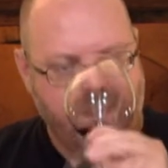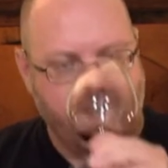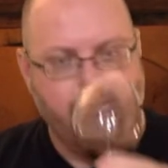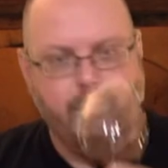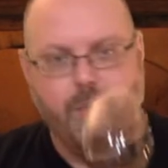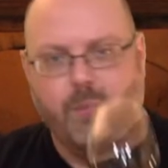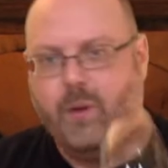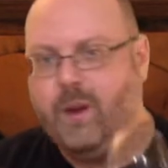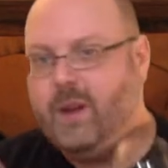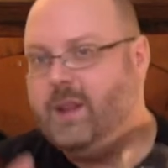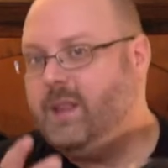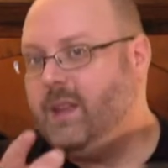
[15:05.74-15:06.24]

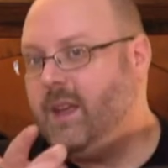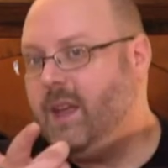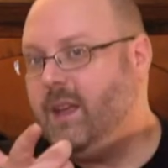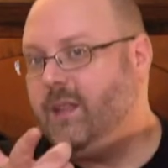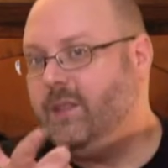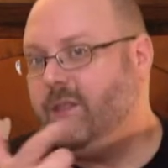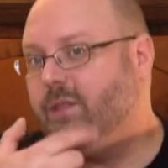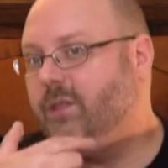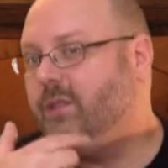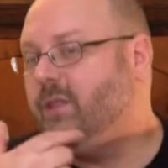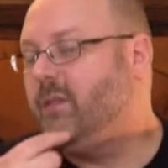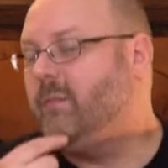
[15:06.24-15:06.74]
and breathe
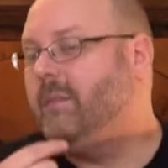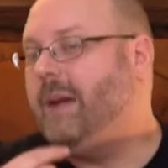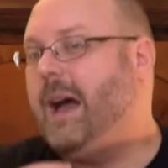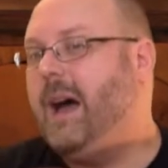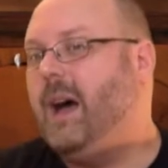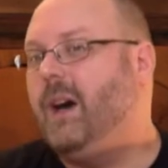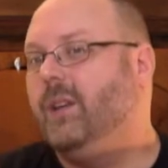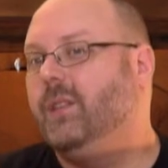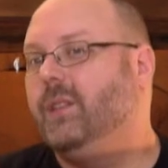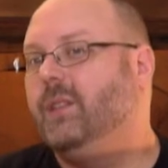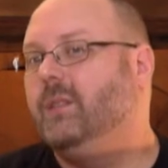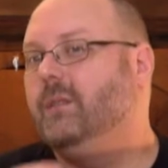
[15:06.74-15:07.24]
in through your
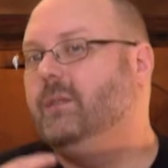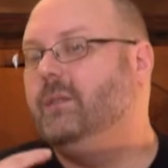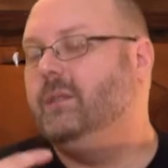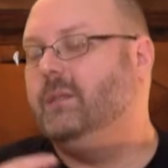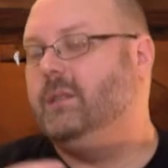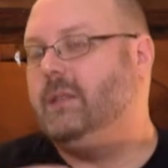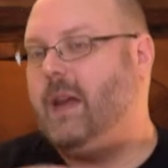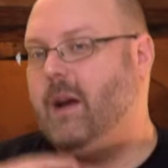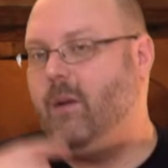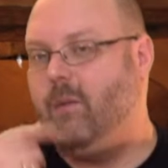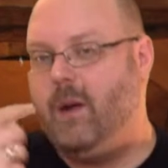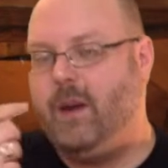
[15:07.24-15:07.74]
mouth
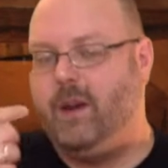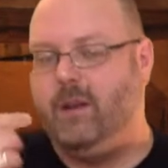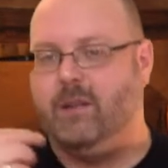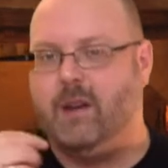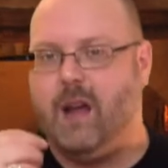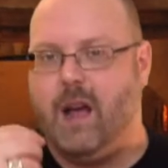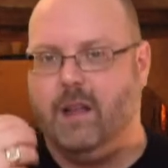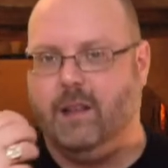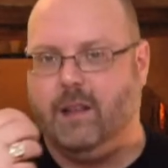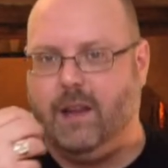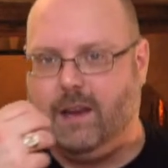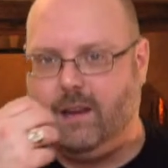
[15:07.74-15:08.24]
that way you're
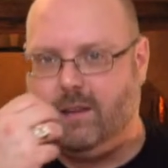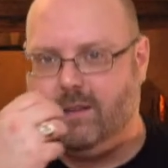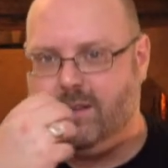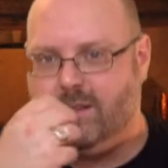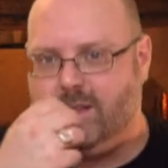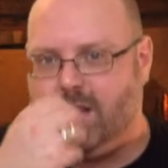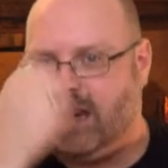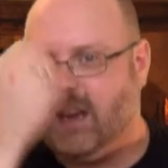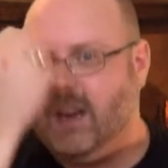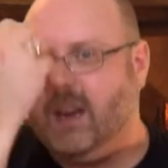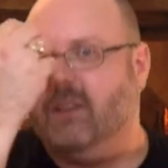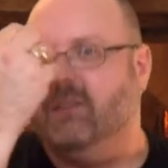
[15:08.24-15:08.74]
not like
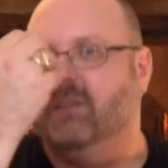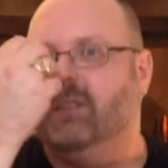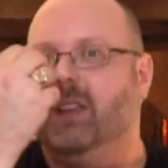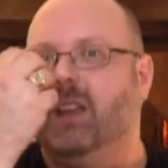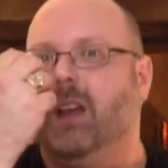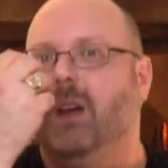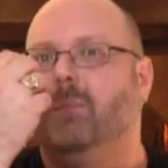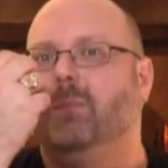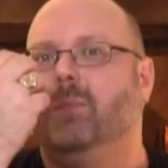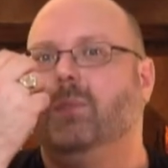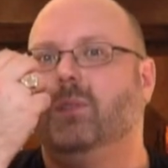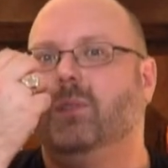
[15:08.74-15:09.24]
sucking
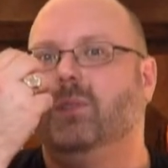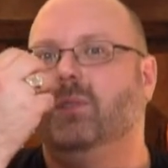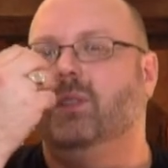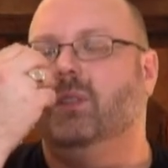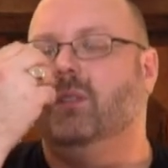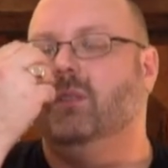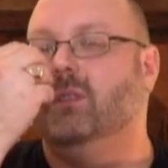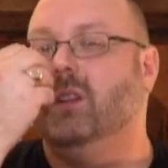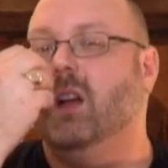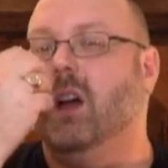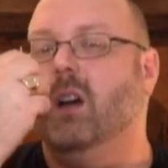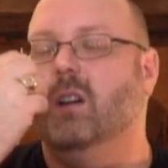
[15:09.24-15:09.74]
everything up through
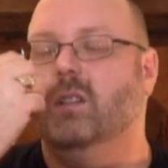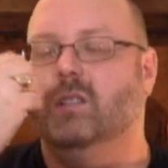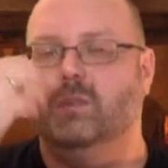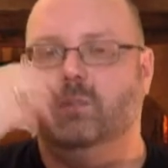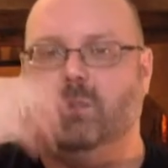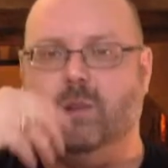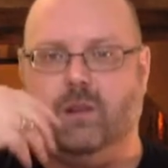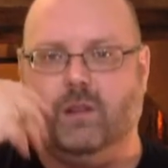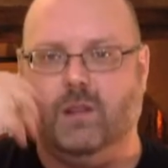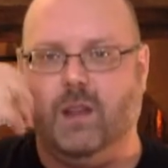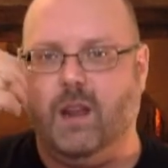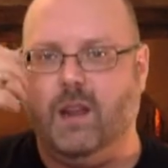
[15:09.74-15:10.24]
your nose,
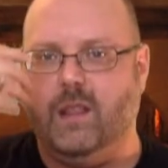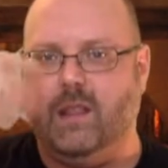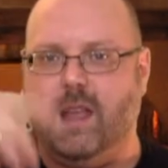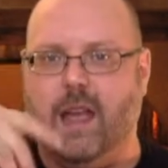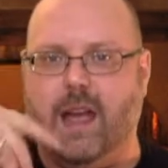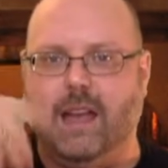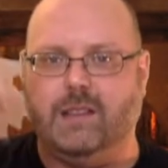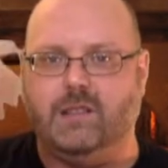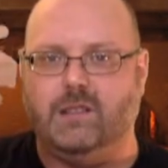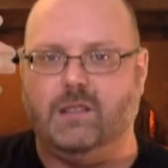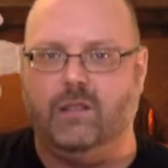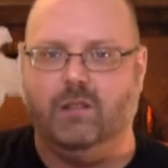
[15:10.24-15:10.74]
but you're letting
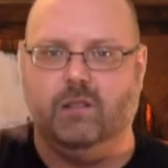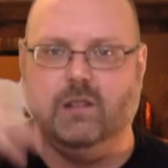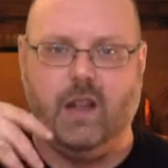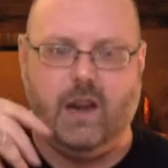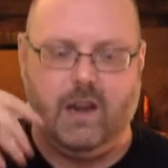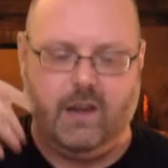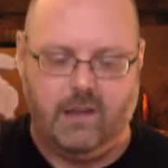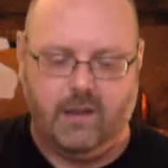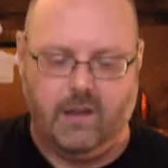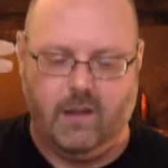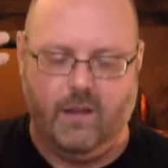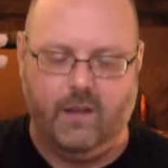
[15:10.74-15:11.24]
the you're
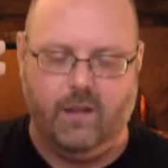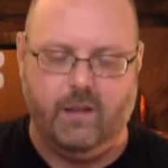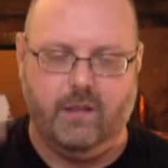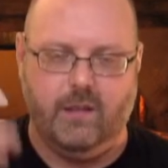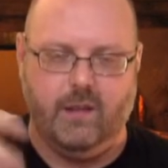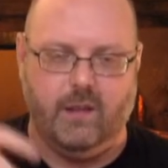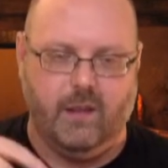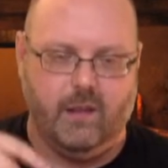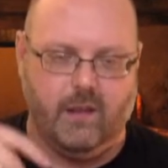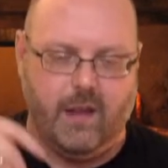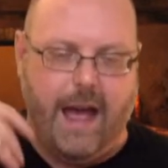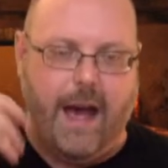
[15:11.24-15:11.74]
letting the
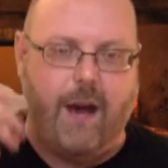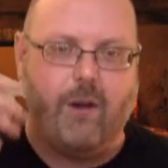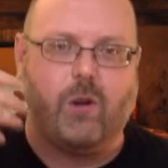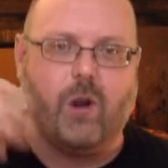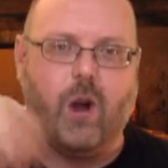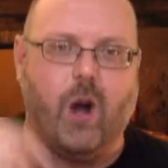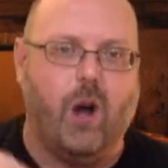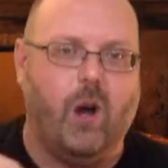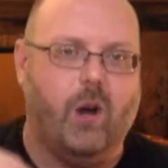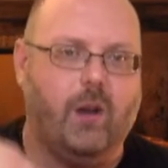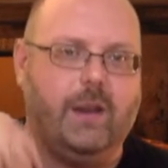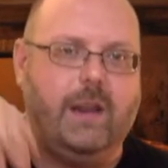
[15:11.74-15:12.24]
the
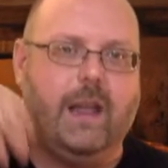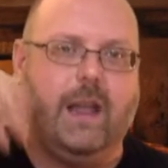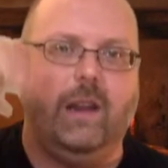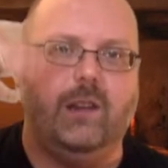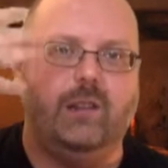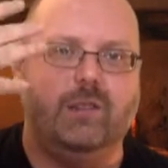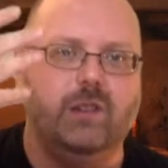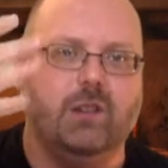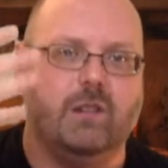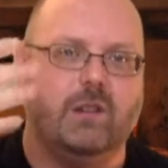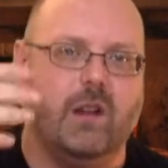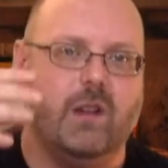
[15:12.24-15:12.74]
alcohol get
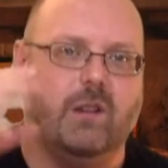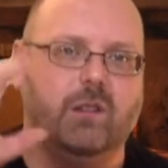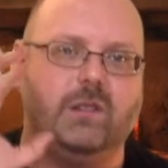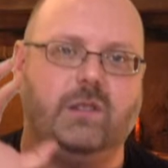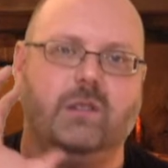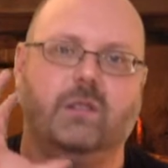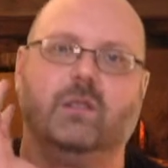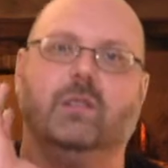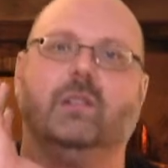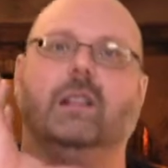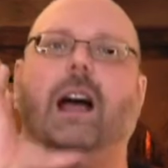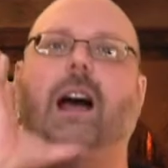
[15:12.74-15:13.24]
into your nose,
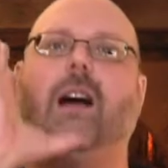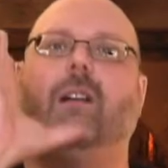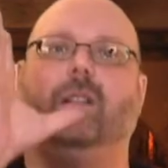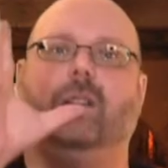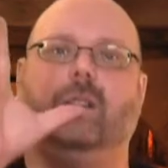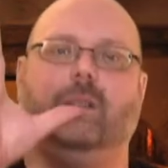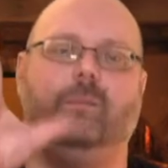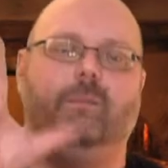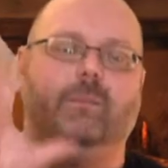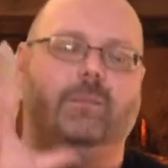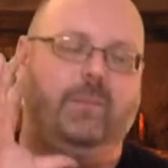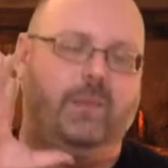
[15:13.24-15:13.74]
and you're
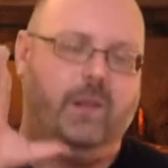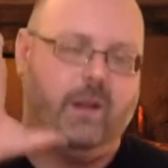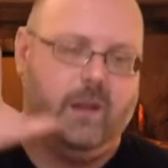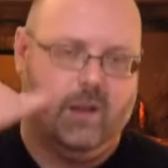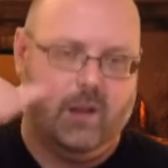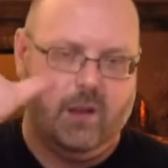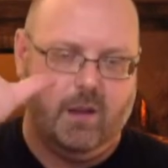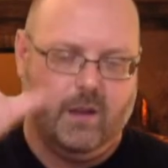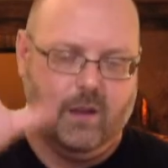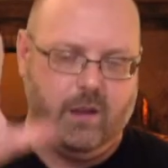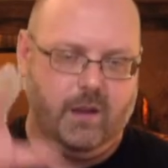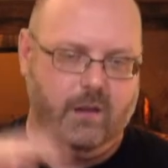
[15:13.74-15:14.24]
allowing
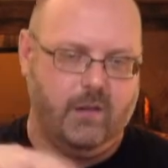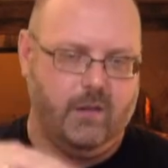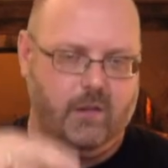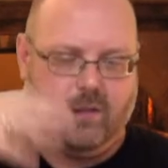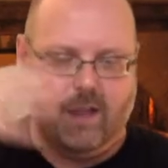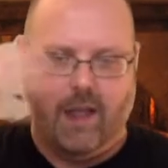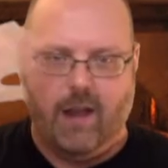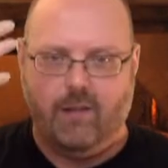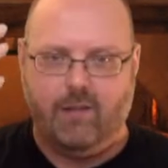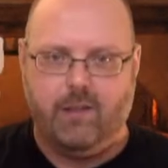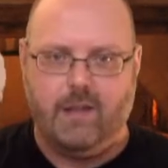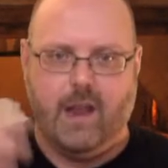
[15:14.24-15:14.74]
you're
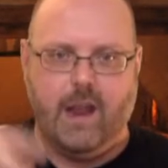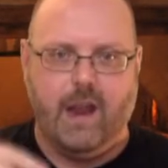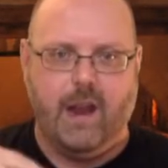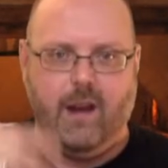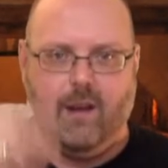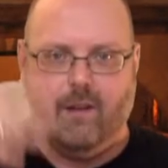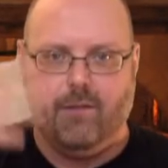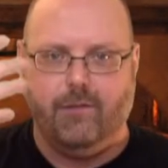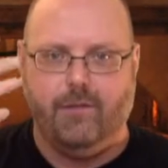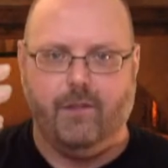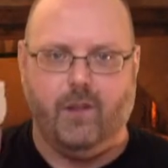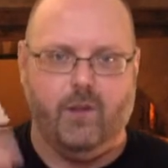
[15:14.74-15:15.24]
allowing the
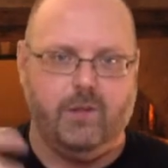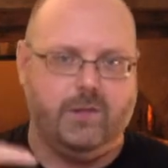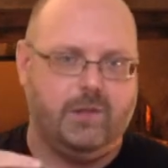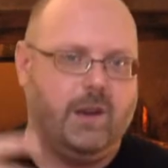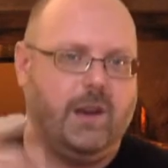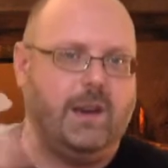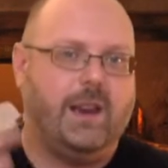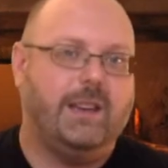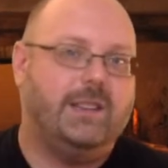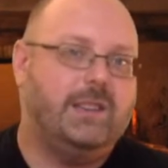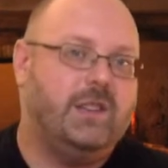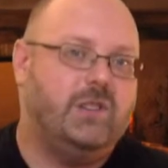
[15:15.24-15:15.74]
air flow.
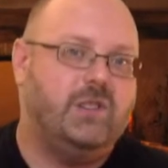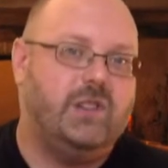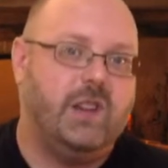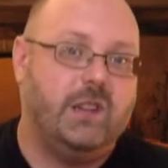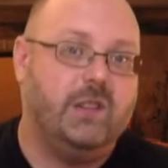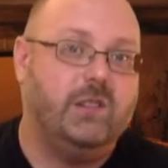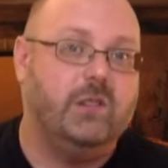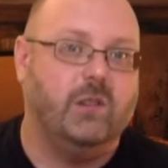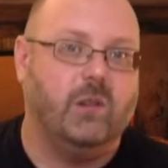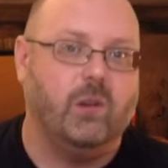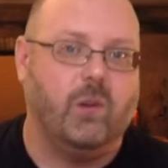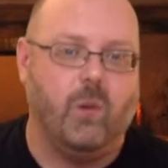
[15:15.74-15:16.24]
So I guess a
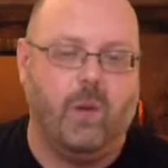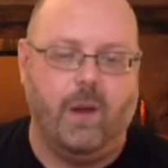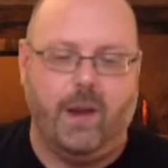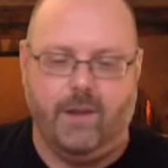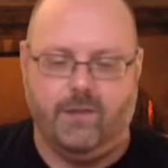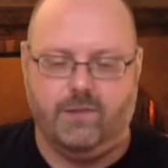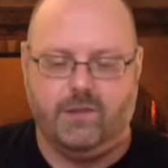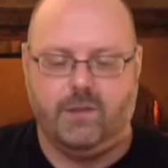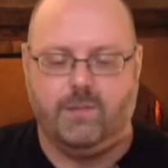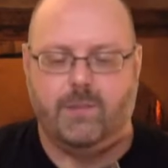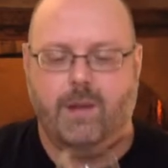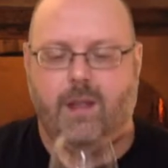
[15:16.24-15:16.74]
gentler way
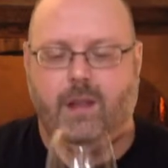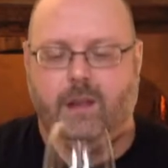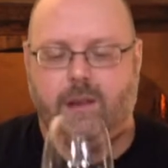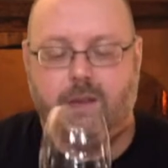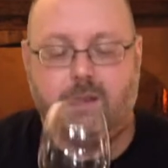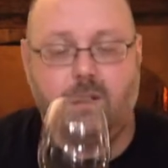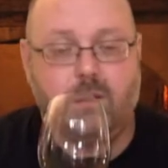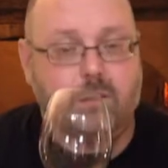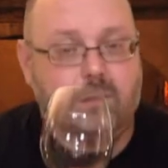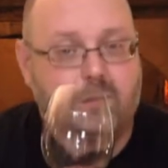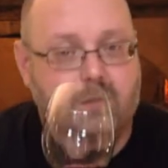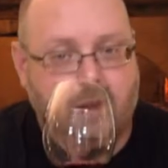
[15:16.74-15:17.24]
of smelling.
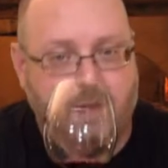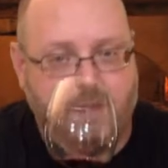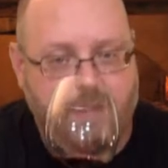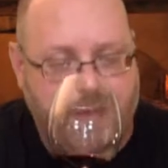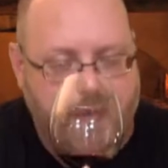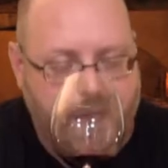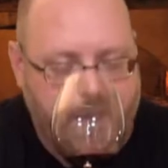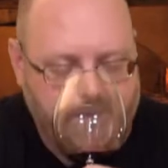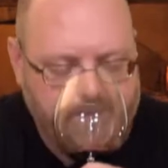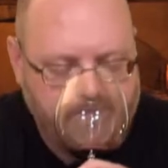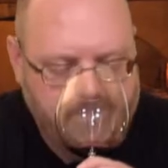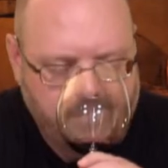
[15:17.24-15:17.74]
So let's try
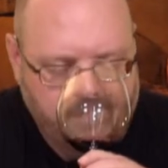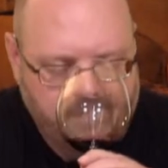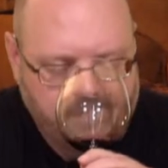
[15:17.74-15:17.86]
that.